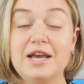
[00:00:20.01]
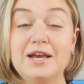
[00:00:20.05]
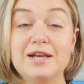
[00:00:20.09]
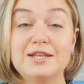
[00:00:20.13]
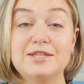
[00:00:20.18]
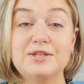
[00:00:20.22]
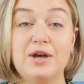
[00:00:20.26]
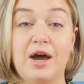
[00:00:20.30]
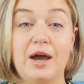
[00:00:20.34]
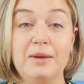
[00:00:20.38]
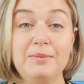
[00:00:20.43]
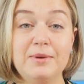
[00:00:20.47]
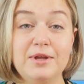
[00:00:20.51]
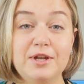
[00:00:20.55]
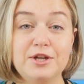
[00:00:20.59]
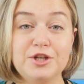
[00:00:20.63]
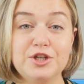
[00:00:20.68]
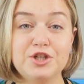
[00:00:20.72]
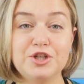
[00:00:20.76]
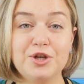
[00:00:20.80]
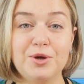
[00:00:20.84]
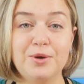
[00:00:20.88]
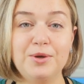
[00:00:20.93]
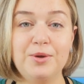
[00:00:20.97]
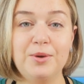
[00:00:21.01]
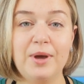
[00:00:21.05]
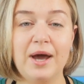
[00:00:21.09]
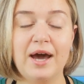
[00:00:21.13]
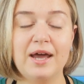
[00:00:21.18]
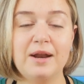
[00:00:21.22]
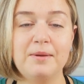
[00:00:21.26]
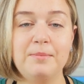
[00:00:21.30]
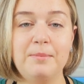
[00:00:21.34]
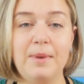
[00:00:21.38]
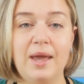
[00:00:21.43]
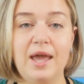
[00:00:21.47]
So I'm gonna show you how
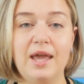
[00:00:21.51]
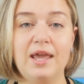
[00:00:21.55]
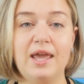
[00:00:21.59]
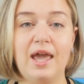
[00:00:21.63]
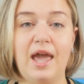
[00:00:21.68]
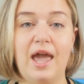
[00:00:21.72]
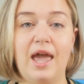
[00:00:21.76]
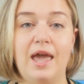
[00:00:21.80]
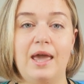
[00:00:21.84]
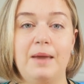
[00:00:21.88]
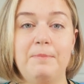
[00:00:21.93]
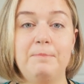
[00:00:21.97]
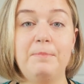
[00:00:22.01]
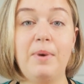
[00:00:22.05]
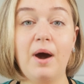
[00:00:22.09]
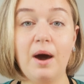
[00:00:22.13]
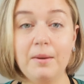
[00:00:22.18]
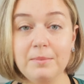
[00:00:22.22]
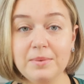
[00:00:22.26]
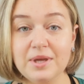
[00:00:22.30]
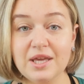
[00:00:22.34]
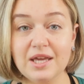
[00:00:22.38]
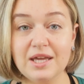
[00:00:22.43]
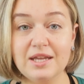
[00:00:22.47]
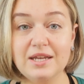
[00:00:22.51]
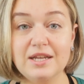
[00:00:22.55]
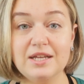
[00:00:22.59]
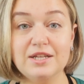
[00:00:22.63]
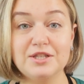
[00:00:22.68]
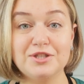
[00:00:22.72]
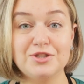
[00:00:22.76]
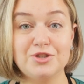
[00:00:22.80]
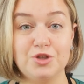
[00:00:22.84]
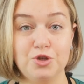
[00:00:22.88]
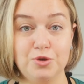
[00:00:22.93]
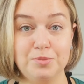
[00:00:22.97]
to make a pumpkin
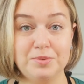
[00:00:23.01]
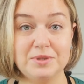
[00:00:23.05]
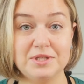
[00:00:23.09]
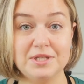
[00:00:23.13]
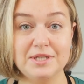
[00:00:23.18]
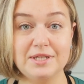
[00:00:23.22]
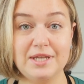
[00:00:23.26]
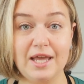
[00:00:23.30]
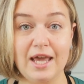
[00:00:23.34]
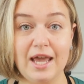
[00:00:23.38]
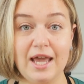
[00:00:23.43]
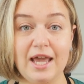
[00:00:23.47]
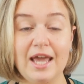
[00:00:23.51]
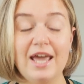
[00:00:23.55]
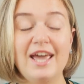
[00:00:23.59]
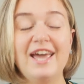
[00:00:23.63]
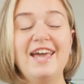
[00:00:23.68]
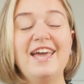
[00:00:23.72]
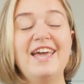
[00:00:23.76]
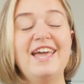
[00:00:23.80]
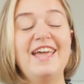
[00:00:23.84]
soup today